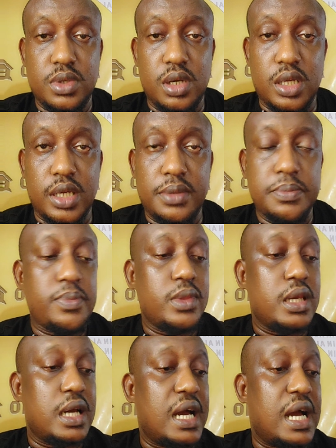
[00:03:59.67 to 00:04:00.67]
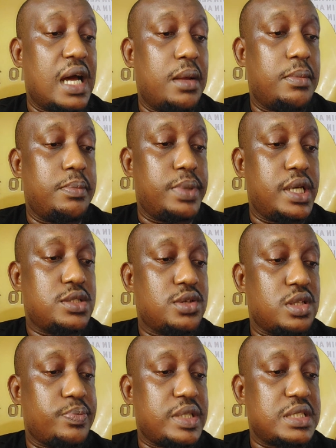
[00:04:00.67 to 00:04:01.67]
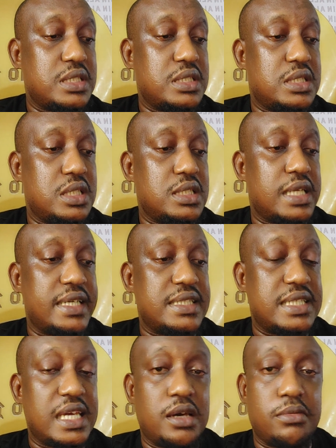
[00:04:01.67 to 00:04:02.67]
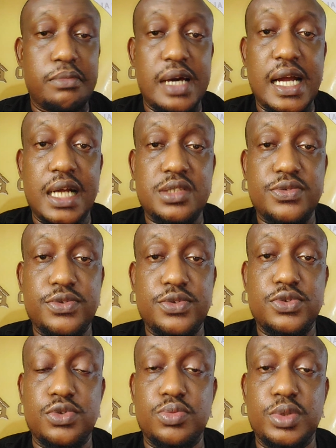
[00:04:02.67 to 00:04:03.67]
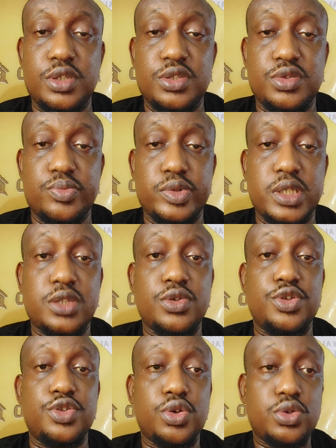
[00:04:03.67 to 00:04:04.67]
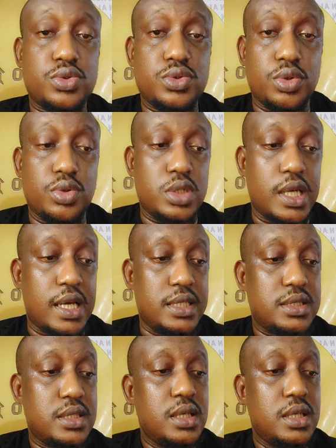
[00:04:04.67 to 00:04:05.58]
okay, based on the percentage that is earmarked to be distributed to the token holders,